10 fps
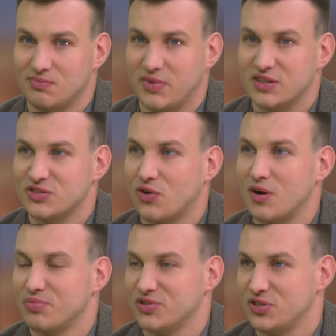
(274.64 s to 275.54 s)
make
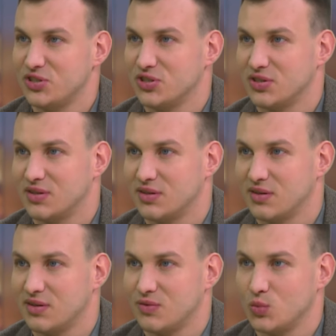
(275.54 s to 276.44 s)
strong
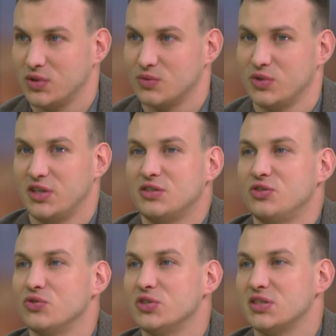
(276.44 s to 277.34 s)
position. We, we need
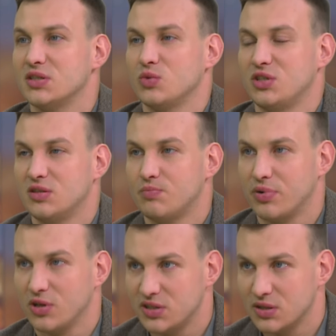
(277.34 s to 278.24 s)
unity, we need
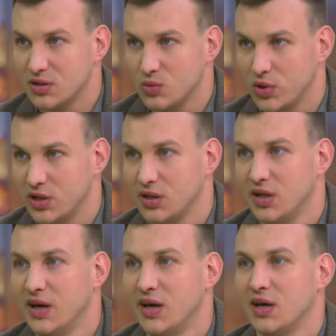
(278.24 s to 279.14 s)
political will,
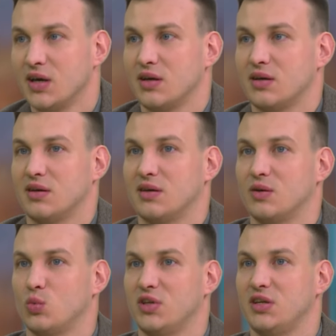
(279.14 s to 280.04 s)

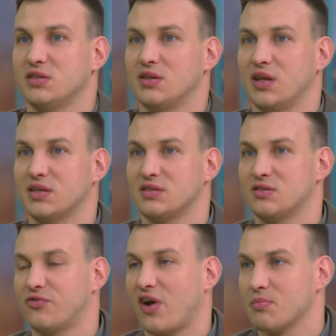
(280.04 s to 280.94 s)
uh, we need
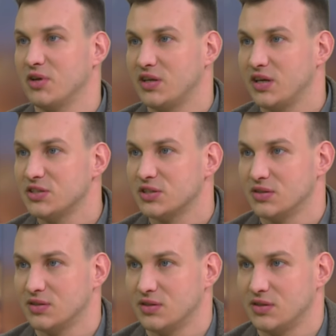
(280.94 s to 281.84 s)
less fragmentation
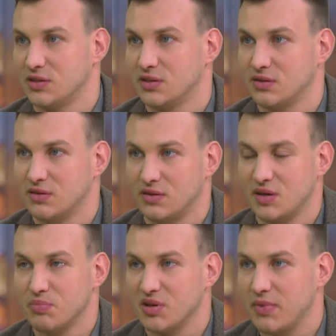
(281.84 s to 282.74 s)
in
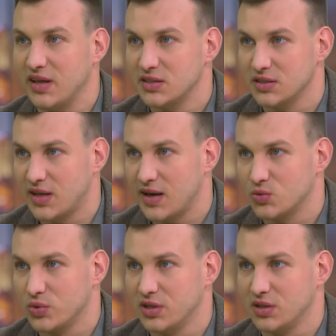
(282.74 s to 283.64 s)
implementing
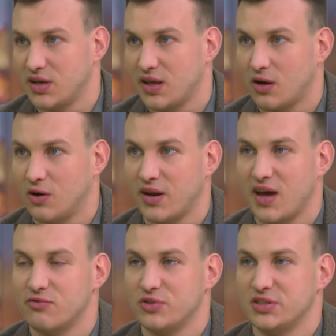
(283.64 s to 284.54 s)
that will in, on
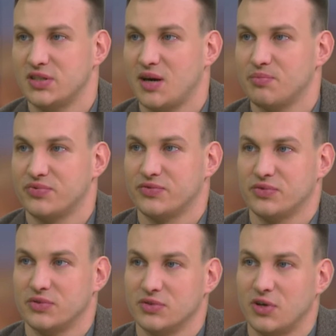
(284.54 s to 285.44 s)
every step,
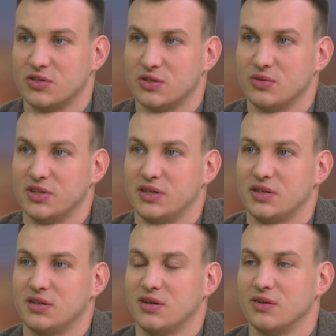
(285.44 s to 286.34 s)
uh, not only
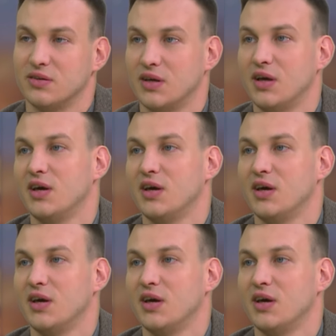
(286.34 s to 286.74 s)
on